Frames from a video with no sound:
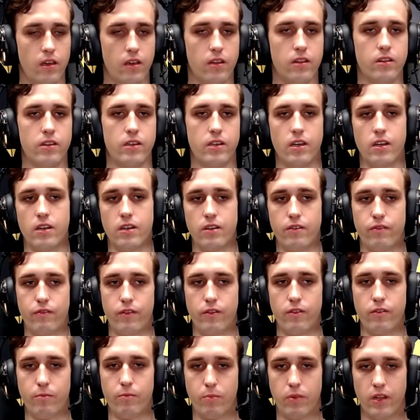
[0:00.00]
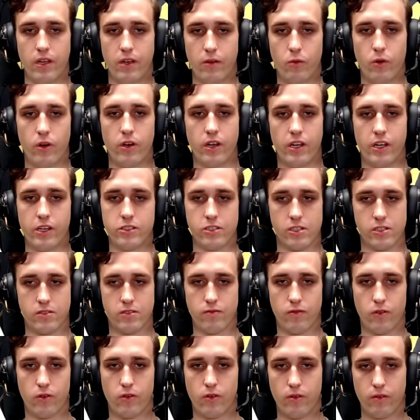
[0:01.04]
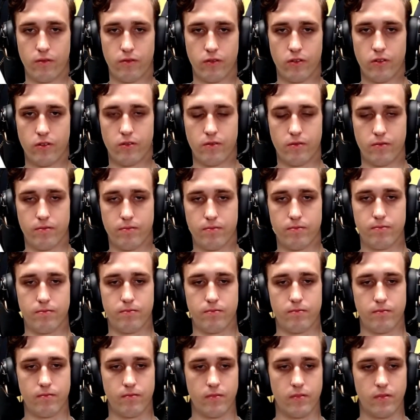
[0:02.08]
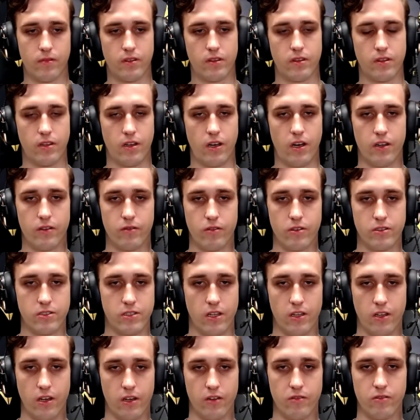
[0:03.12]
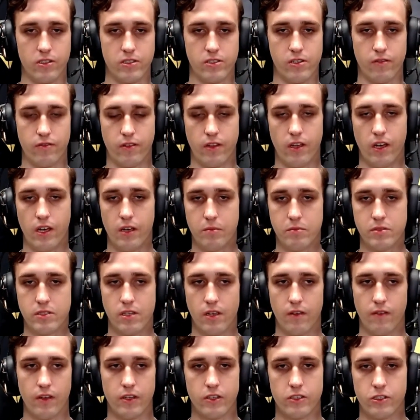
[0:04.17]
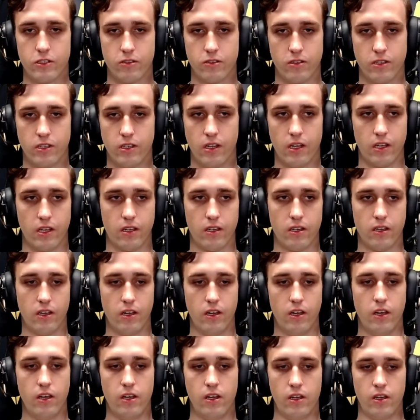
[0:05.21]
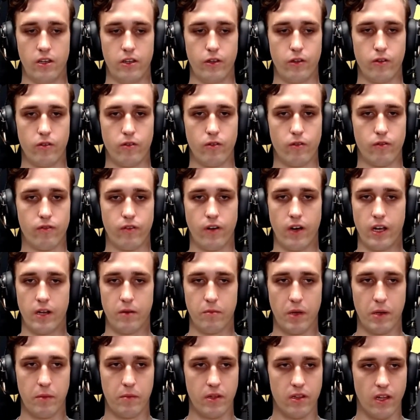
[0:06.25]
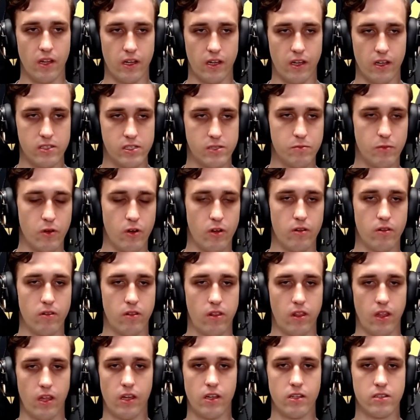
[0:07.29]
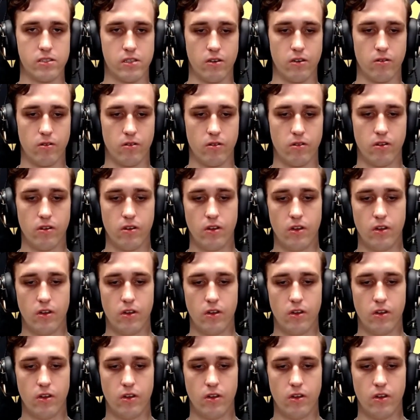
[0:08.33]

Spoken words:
the end, if you play one agent for hundreds and hundreds of times, eventually like you find maybe like a small thing. So